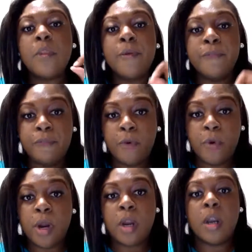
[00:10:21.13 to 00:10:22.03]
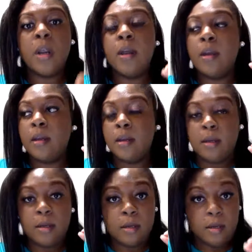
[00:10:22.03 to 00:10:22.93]
for
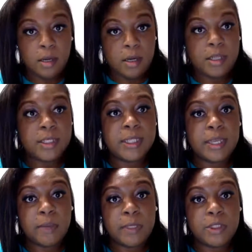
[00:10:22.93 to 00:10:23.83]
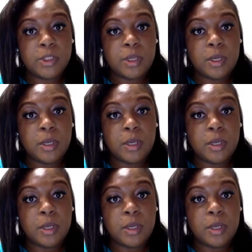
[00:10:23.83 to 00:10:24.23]
another sandwich.